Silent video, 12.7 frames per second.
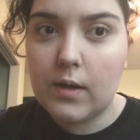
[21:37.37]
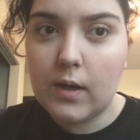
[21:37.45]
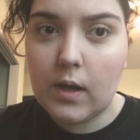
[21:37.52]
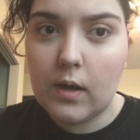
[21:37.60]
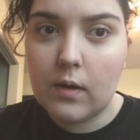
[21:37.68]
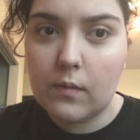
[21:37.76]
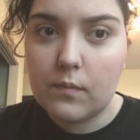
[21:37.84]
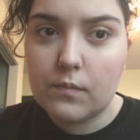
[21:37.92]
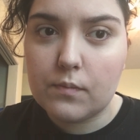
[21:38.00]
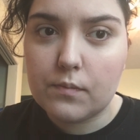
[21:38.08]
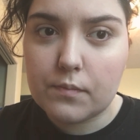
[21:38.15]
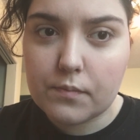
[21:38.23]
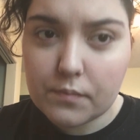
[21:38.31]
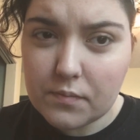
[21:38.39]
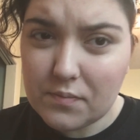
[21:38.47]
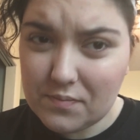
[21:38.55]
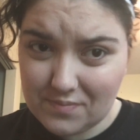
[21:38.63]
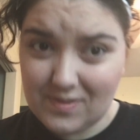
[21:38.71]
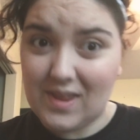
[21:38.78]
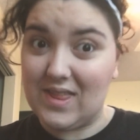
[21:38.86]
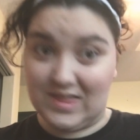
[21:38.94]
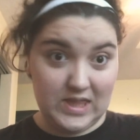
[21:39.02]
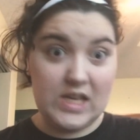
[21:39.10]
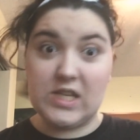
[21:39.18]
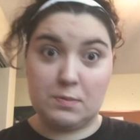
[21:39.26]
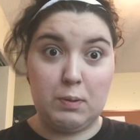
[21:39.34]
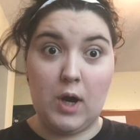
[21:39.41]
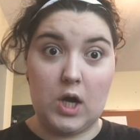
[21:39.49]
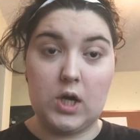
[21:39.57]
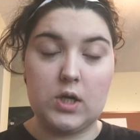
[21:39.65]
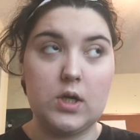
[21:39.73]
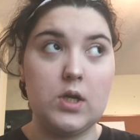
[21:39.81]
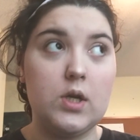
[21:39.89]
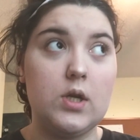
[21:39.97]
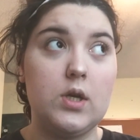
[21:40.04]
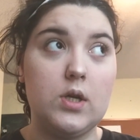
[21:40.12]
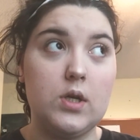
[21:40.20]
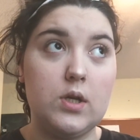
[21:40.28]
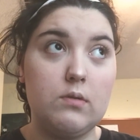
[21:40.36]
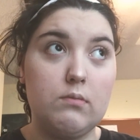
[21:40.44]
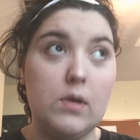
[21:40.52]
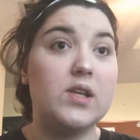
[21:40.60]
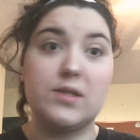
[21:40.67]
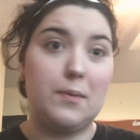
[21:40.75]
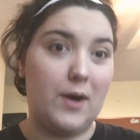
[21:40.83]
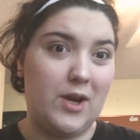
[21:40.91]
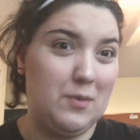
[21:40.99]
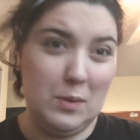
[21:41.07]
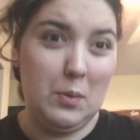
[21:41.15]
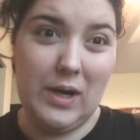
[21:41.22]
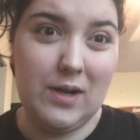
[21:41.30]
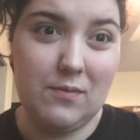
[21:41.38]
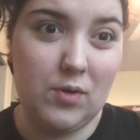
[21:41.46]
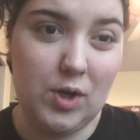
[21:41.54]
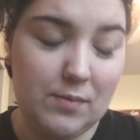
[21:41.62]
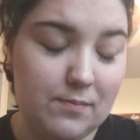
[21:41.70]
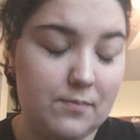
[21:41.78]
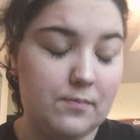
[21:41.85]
Now, this part is the part you've been waiting for.